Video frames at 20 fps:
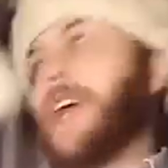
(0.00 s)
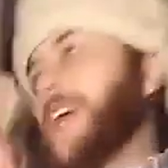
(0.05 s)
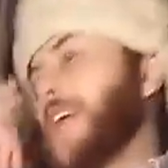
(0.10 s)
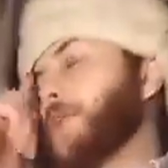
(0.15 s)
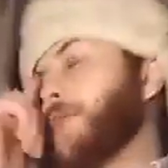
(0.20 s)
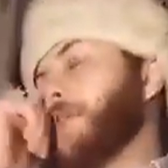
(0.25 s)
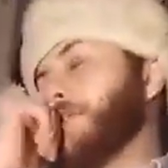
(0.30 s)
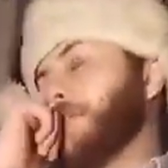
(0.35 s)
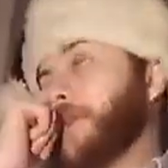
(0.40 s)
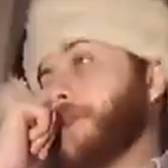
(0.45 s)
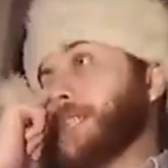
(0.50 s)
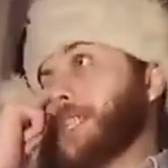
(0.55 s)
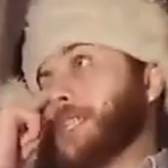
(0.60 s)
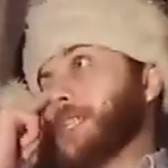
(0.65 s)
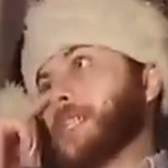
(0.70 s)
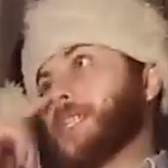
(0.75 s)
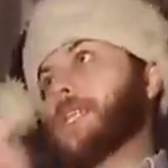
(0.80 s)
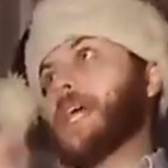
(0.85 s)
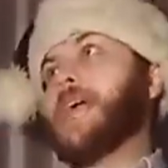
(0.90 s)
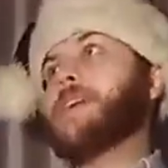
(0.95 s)
He refuses
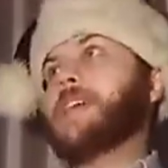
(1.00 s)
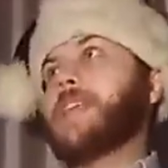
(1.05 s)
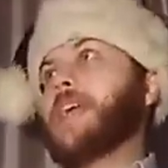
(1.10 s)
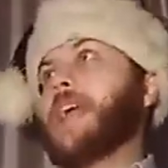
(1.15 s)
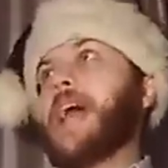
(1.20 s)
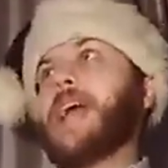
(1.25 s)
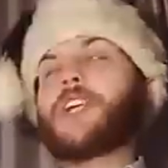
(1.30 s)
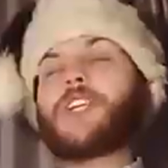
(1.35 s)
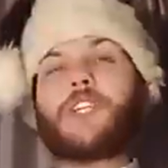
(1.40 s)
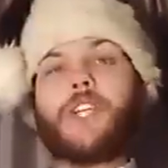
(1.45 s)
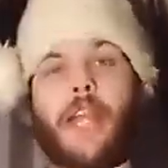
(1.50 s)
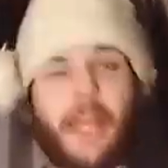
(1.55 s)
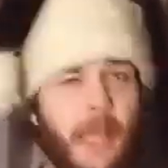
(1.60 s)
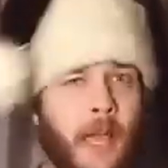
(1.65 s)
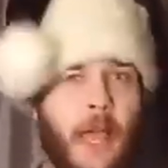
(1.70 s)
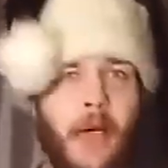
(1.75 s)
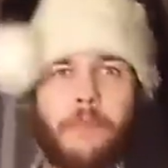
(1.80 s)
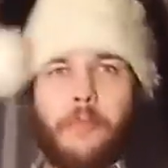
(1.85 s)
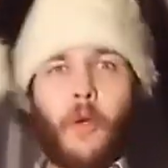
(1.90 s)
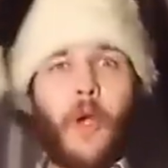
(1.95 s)
to say that he
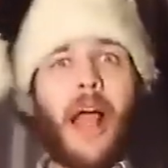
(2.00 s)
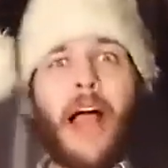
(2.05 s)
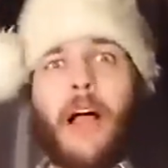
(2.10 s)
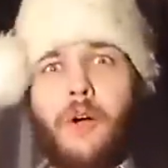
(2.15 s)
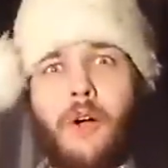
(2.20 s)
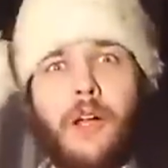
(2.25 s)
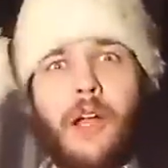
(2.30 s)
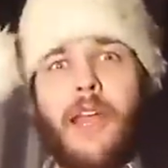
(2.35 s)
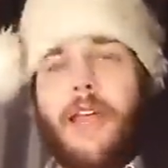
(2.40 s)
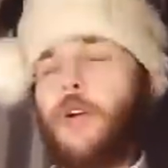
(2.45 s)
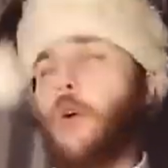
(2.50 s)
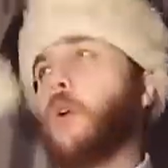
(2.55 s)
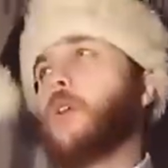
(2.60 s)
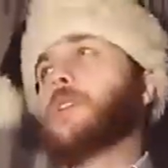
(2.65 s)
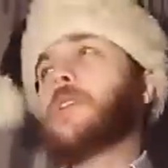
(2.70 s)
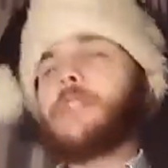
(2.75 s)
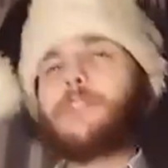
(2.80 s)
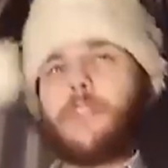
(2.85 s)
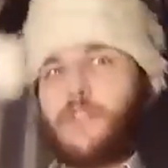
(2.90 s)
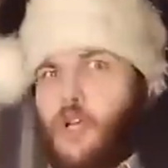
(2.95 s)
actually proudly
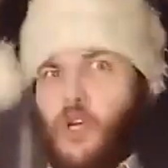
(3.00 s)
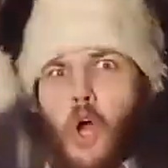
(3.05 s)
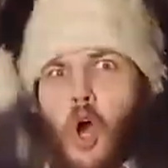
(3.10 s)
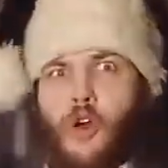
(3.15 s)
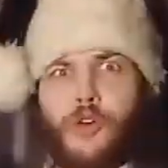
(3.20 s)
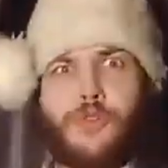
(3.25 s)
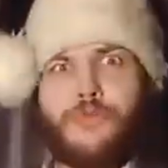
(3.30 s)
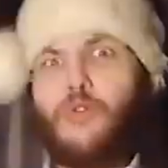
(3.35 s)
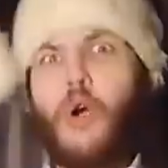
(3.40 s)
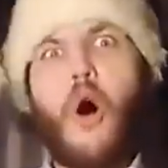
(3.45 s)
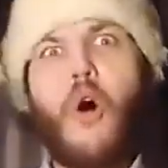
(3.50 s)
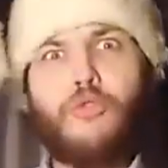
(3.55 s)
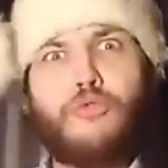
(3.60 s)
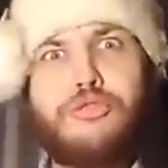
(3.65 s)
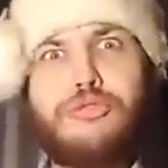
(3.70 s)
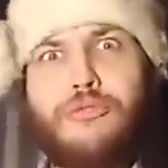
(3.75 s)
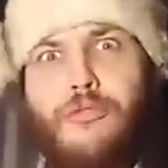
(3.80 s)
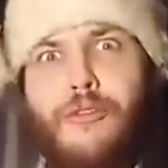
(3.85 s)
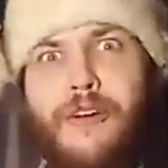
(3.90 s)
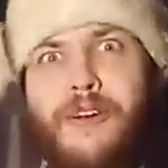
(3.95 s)
called it the God Rod.